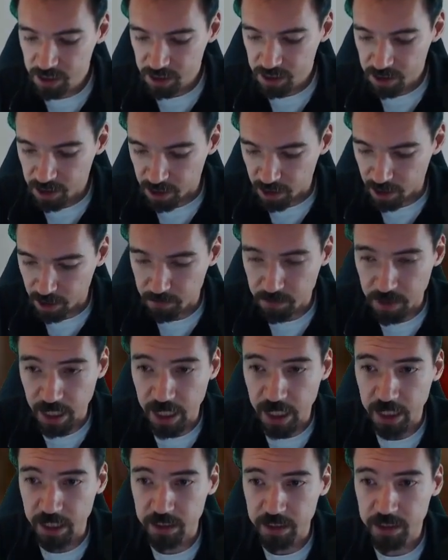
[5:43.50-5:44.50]

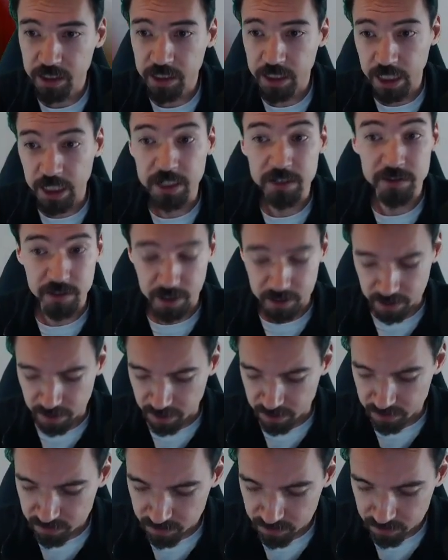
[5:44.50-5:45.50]
and it is not
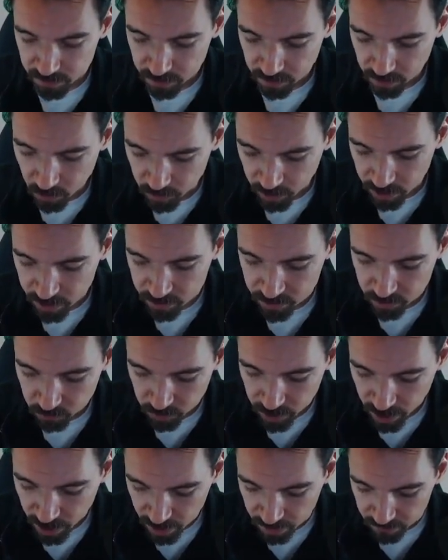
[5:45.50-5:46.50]
constant. Okay, so we
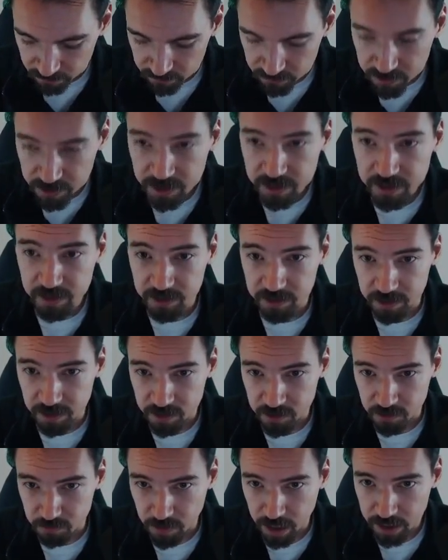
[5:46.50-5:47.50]
have this
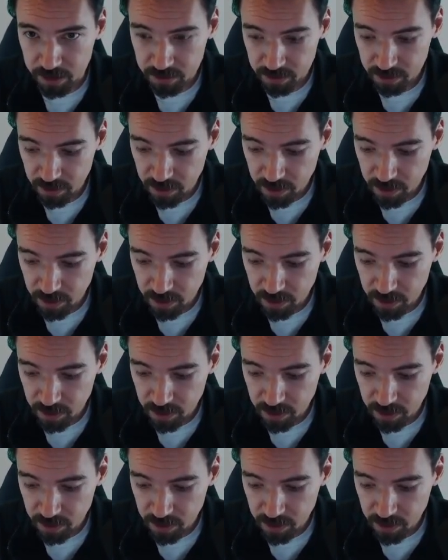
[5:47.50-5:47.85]
condition met.